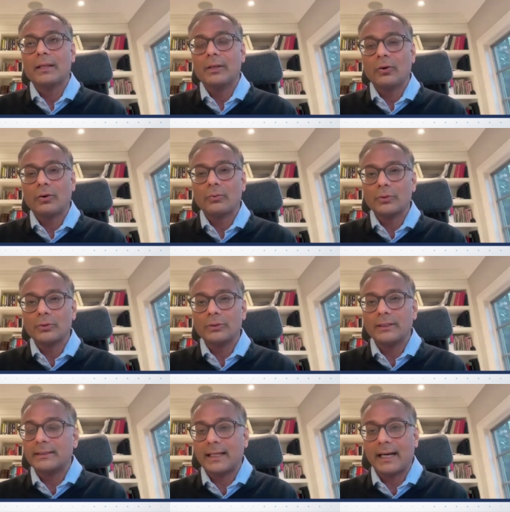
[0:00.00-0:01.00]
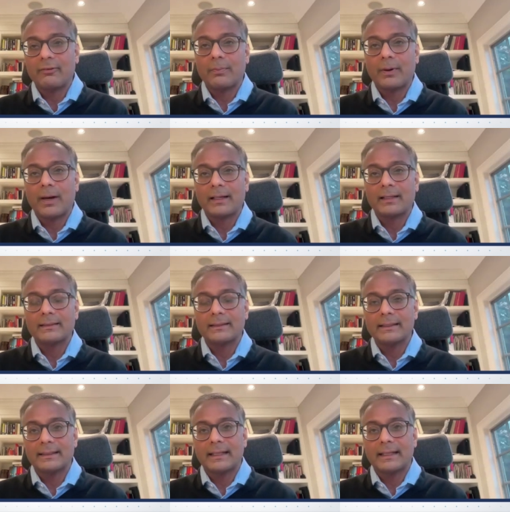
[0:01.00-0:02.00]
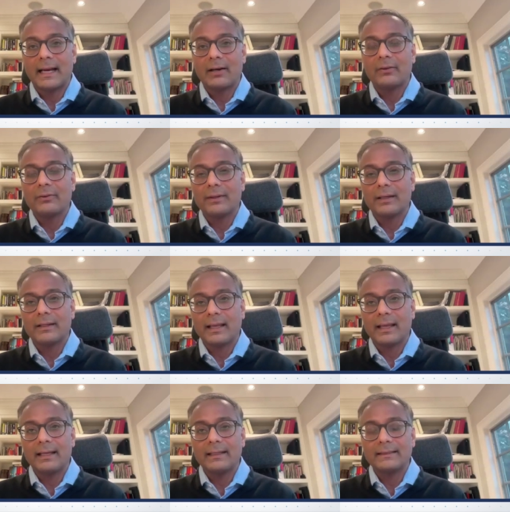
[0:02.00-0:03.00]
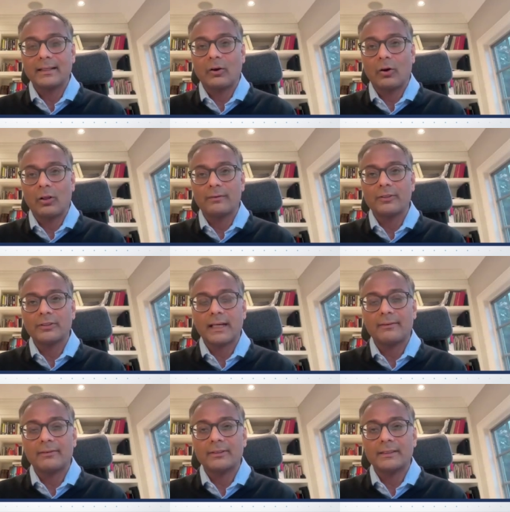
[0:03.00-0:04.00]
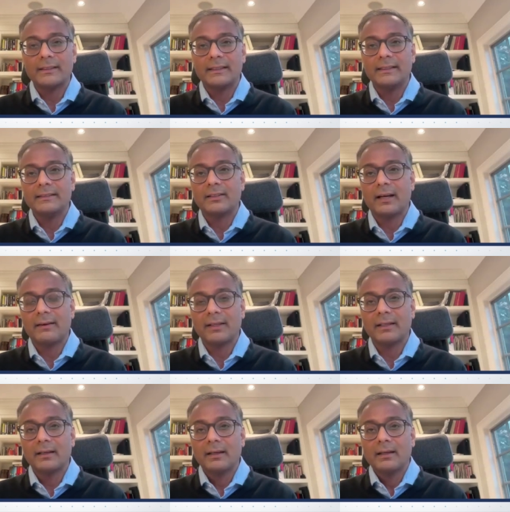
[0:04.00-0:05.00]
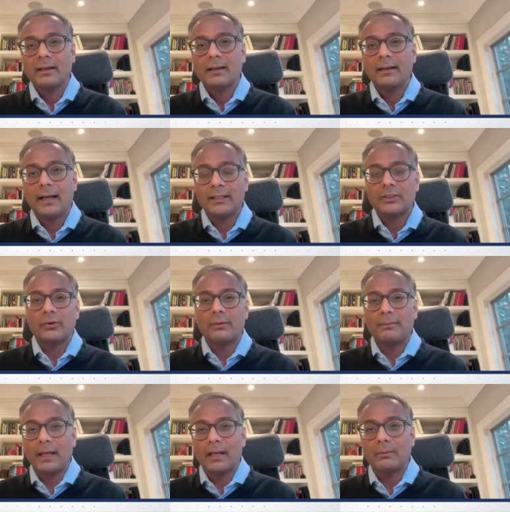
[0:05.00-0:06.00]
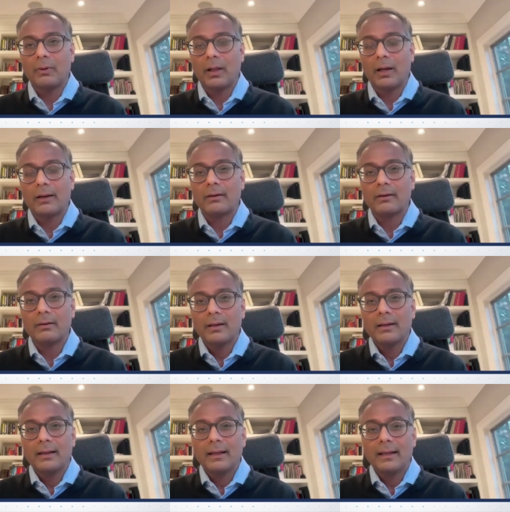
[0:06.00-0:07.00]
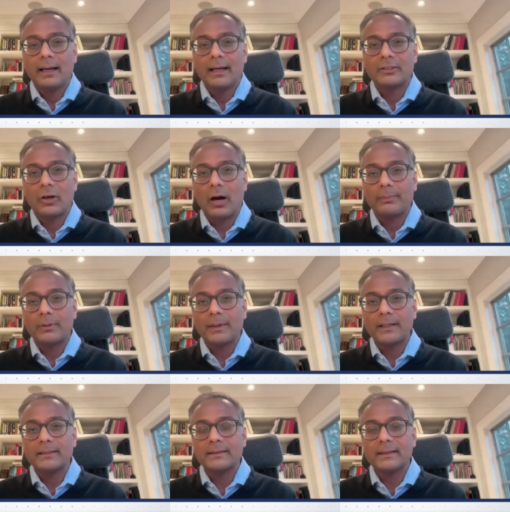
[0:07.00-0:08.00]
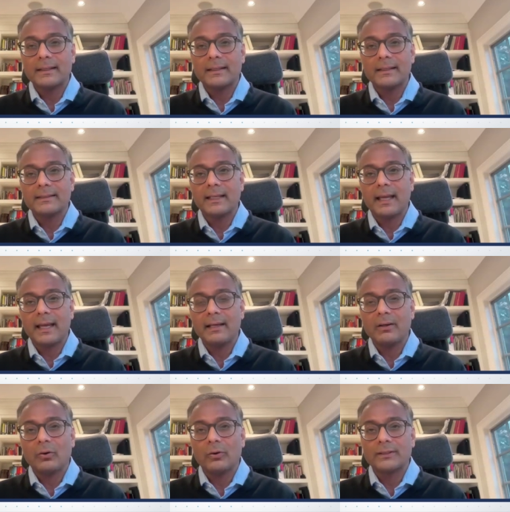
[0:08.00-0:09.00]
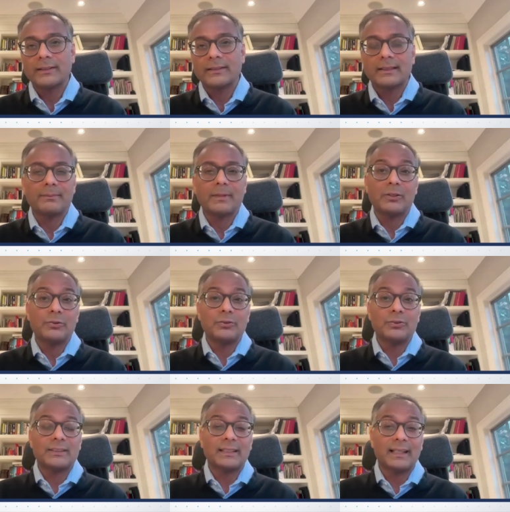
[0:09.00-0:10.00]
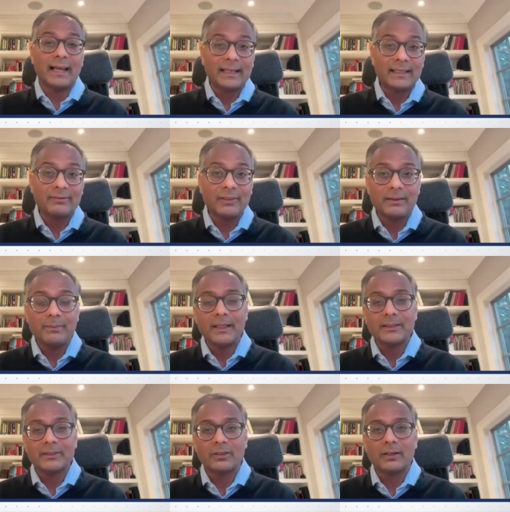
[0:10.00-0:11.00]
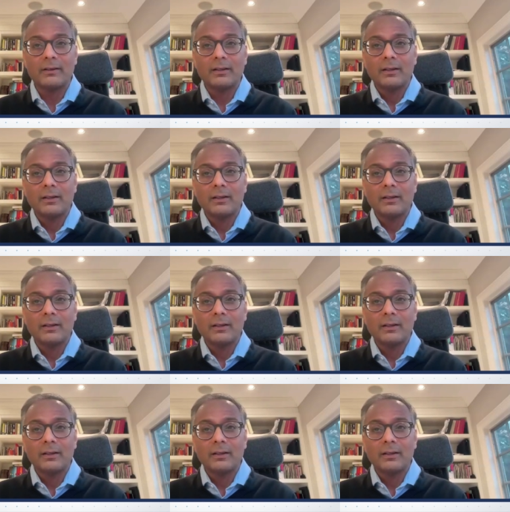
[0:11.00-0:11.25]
your routine TAVR practice, is it now the case that all of your TAVR CTs are having nitro and beta blocker to optimize the scan, or is it something you do selectively based on